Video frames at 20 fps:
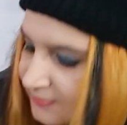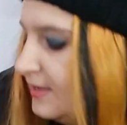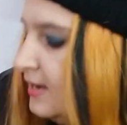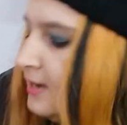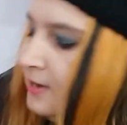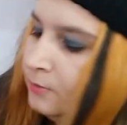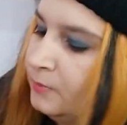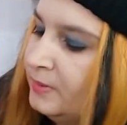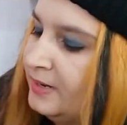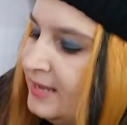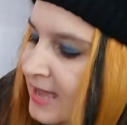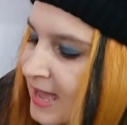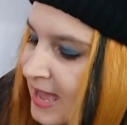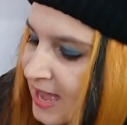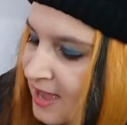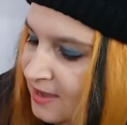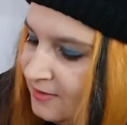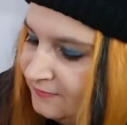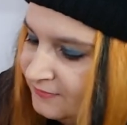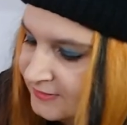Then we
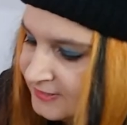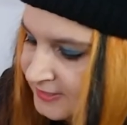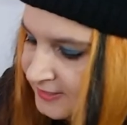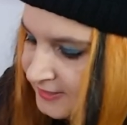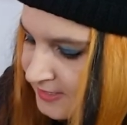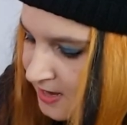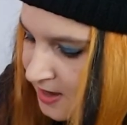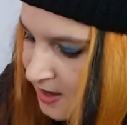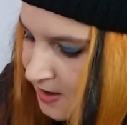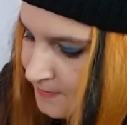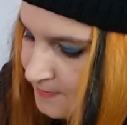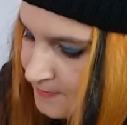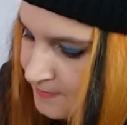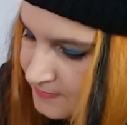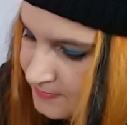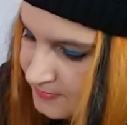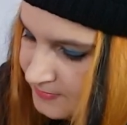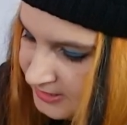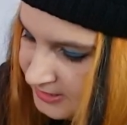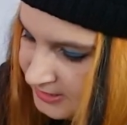have some
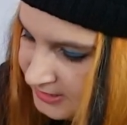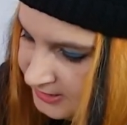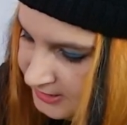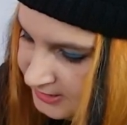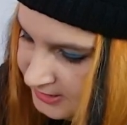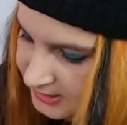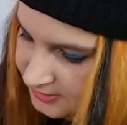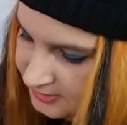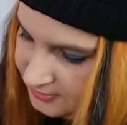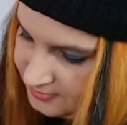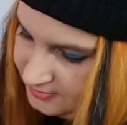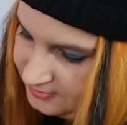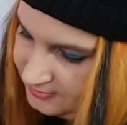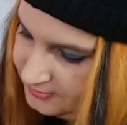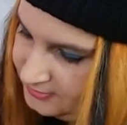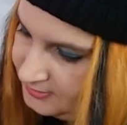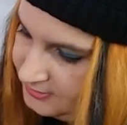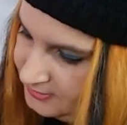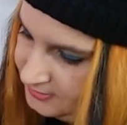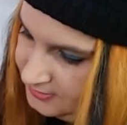
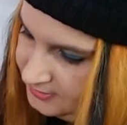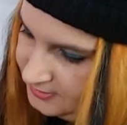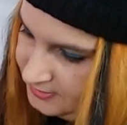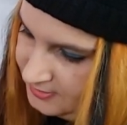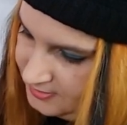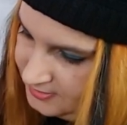stickers.